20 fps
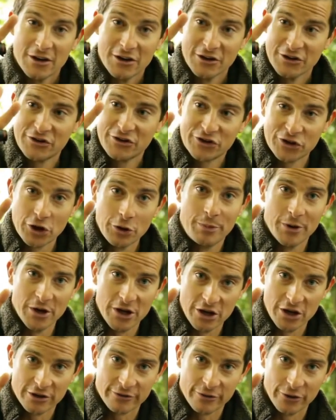Super
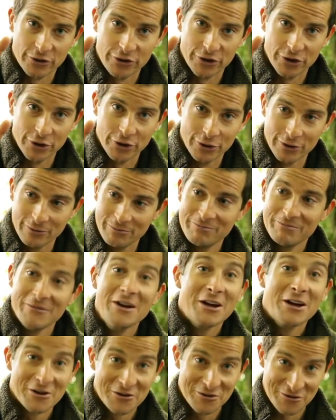useful tool,
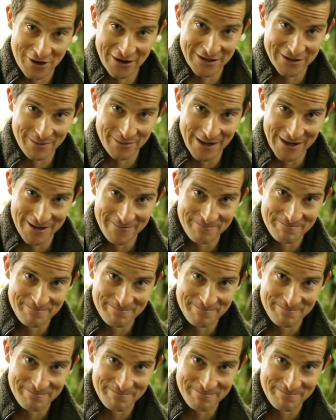trust me.